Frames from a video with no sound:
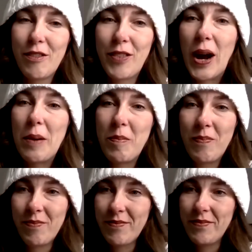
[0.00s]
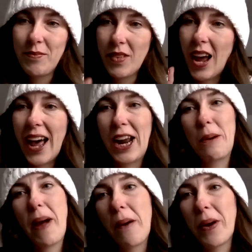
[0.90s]
from a
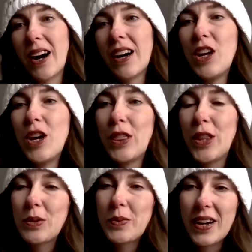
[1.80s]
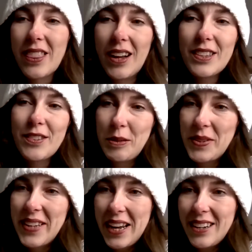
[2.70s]
higher power. Those were thoughts from
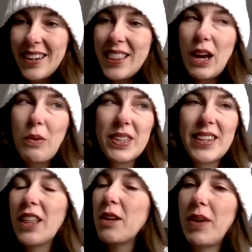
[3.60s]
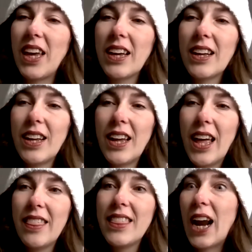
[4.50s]
Satan that were telling me
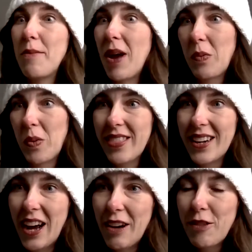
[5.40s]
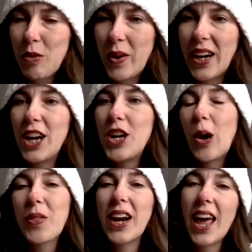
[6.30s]
that I'm not worth enough, when I
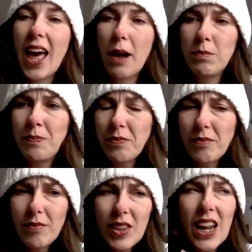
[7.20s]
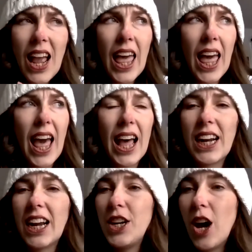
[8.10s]
know that I am. And
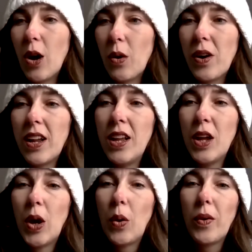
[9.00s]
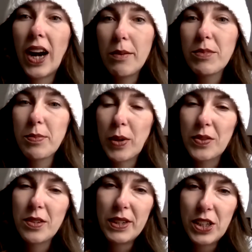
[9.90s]
I know what I'm
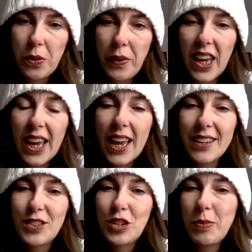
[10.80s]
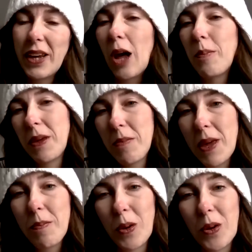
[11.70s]
supposed to be doing is to be helping
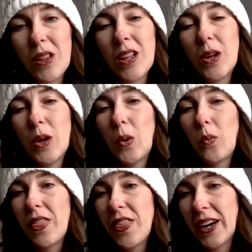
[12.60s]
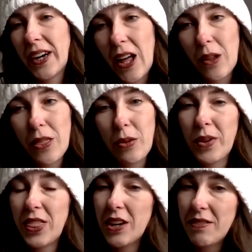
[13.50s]
people with their health,
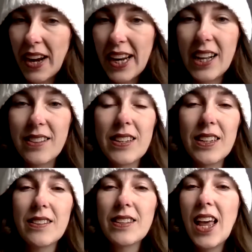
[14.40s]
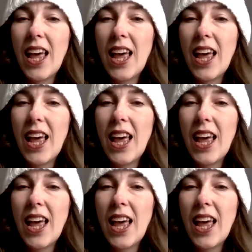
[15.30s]
with their finances.